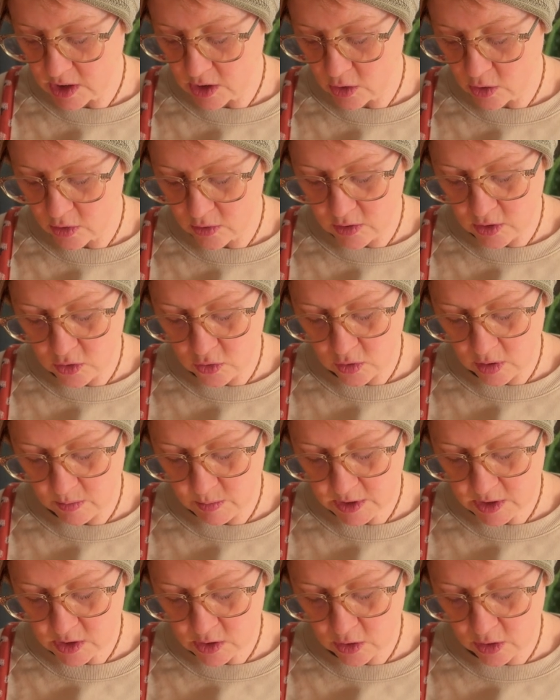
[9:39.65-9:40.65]
heard the drum
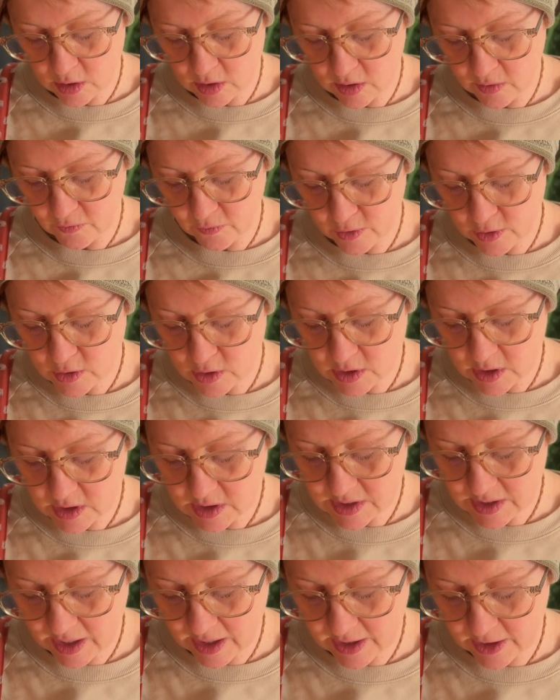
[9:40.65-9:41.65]
and started the first
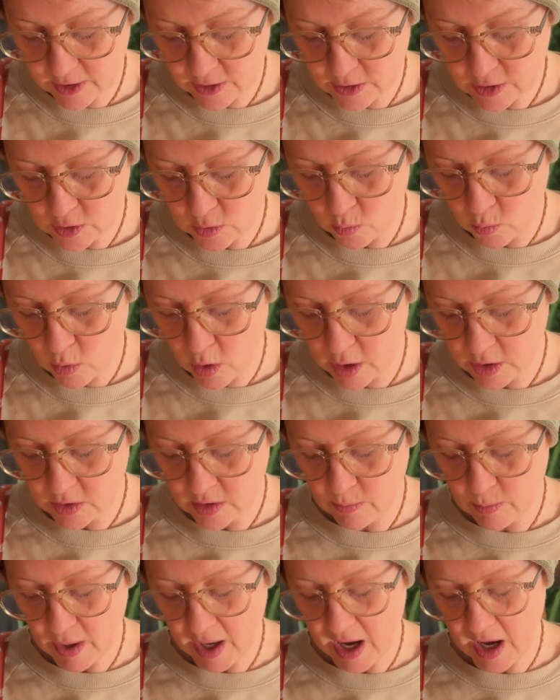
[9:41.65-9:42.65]
desire to walk the
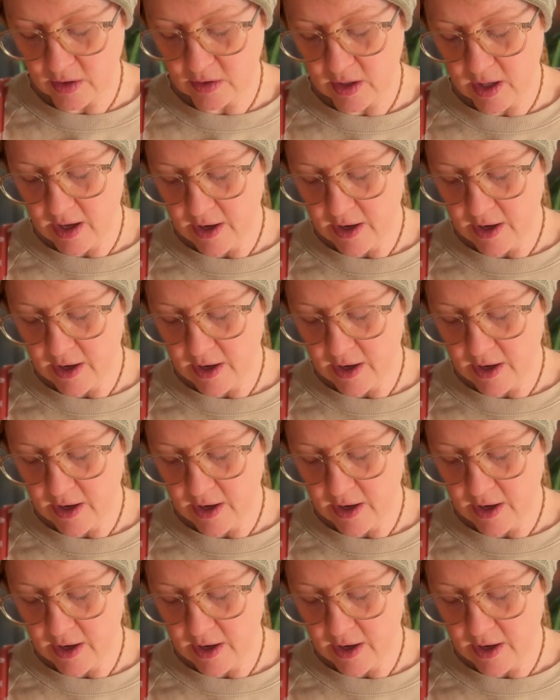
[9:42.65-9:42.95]
path